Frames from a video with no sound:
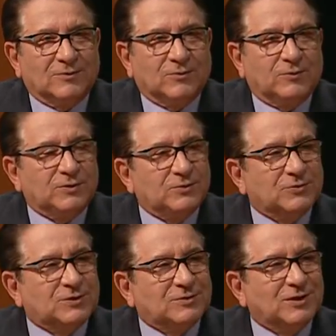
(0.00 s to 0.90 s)
What would your
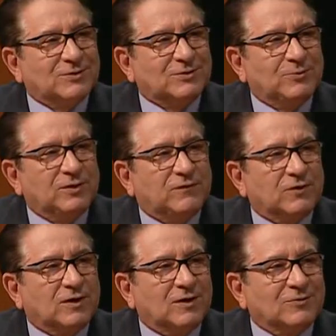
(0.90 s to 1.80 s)
suggestion be for
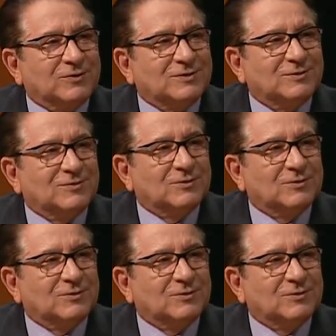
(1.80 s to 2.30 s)
Congress